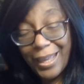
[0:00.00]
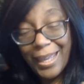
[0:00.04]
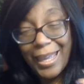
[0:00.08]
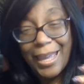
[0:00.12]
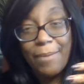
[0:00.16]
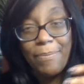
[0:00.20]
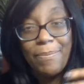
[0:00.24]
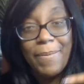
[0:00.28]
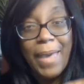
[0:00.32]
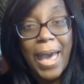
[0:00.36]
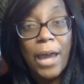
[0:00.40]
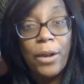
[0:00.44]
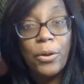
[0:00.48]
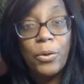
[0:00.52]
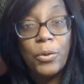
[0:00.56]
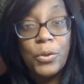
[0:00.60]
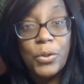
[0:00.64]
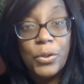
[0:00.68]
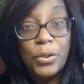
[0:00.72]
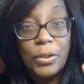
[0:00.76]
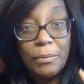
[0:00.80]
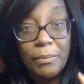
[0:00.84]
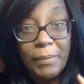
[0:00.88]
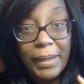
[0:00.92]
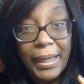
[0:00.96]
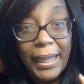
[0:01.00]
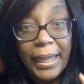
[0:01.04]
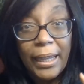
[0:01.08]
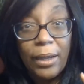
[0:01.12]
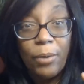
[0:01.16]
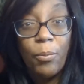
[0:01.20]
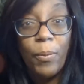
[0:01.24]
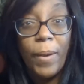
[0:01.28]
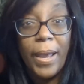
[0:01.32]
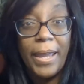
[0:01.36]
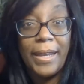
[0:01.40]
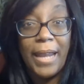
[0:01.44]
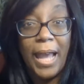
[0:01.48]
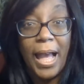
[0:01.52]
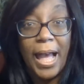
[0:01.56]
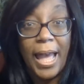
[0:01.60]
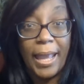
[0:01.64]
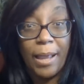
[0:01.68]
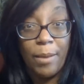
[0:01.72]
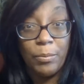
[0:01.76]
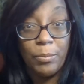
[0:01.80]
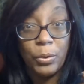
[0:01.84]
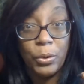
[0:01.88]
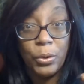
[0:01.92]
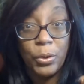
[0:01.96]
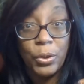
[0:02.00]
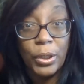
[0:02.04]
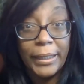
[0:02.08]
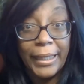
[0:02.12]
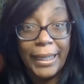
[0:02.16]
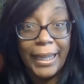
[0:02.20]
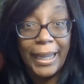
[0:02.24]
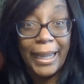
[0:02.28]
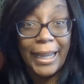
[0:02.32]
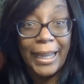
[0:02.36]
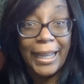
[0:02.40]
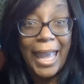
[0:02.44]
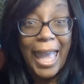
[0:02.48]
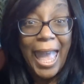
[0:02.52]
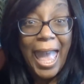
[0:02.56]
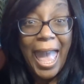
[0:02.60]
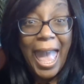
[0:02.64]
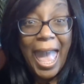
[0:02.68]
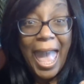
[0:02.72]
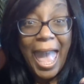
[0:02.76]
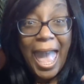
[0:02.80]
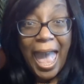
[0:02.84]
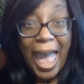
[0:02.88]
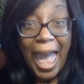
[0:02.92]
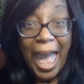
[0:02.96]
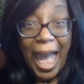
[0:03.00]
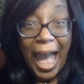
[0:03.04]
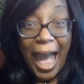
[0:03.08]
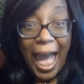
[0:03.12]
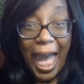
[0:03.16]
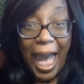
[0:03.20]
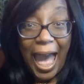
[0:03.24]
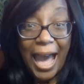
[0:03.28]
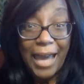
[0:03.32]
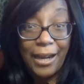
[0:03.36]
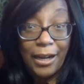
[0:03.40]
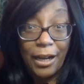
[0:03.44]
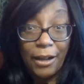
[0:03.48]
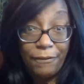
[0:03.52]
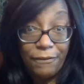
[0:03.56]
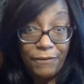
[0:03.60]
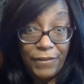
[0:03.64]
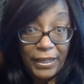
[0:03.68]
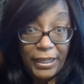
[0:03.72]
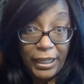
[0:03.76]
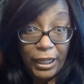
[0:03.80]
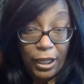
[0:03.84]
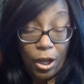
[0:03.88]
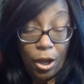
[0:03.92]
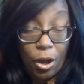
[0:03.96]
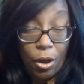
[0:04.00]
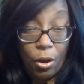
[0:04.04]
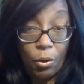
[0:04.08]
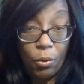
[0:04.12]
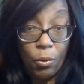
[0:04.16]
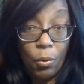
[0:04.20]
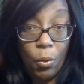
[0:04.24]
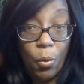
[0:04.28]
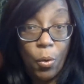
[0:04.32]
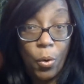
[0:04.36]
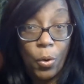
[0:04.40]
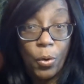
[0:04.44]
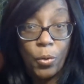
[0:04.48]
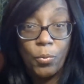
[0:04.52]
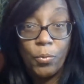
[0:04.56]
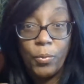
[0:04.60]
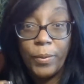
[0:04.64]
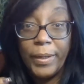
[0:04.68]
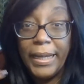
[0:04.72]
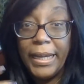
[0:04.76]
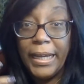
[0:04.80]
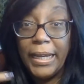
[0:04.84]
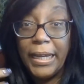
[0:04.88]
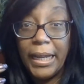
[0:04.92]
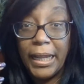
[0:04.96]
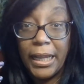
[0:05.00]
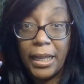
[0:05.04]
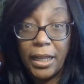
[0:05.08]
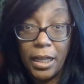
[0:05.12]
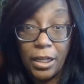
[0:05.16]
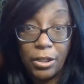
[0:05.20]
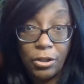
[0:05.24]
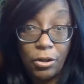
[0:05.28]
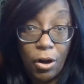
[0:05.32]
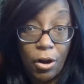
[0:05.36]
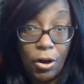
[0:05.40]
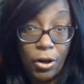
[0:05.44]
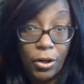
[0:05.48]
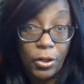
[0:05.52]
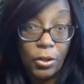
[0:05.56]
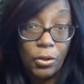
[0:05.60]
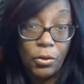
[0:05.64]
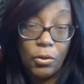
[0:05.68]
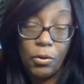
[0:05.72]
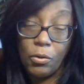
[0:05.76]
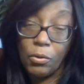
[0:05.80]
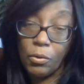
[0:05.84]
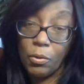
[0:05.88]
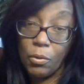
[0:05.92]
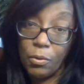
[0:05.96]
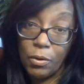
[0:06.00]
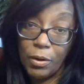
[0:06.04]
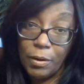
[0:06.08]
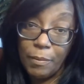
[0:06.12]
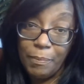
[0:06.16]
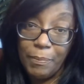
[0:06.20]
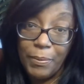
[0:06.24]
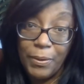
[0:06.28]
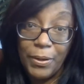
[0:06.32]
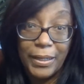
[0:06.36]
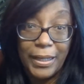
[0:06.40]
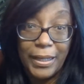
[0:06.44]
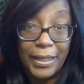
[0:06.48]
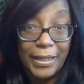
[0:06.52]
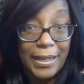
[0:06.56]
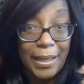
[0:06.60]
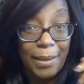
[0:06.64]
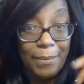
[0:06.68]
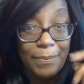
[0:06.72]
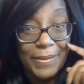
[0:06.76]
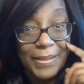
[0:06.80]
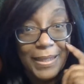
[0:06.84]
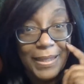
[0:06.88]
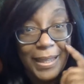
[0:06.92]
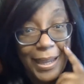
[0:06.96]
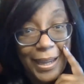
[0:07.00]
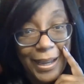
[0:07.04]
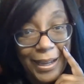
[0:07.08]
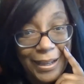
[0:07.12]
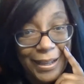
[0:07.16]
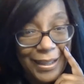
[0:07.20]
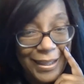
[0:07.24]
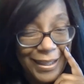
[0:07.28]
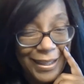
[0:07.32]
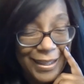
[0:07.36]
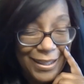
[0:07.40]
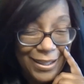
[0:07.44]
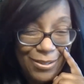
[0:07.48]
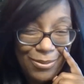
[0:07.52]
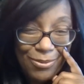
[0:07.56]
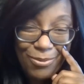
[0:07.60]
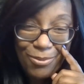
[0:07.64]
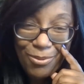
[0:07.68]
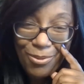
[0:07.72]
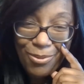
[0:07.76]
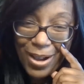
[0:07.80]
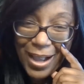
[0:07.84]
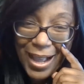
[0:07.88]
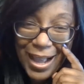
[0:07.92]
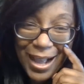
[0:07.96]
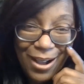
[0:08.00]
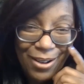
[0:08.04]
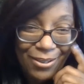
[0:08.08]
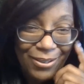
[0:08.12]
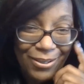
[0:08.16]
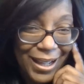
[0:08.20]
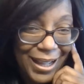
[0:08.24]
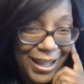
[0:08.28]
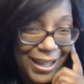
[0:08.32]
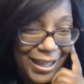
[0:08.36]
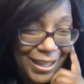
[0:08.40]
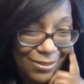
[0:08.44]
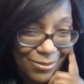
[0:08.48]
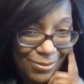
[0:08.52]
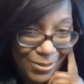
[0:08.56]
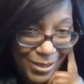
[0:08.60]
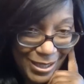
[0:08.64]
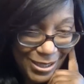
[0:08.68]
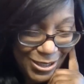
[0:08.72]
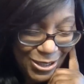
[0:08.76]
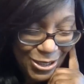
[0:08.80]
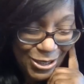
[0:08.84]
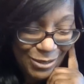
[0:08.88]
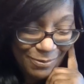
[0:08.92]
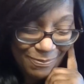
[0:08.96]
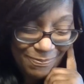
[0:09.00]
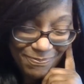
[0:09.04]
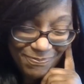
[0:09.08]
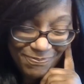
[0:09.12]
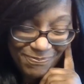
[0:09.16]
it matters to me when I am looking at a video or reading an article or a book and I'm saying, wow, I wish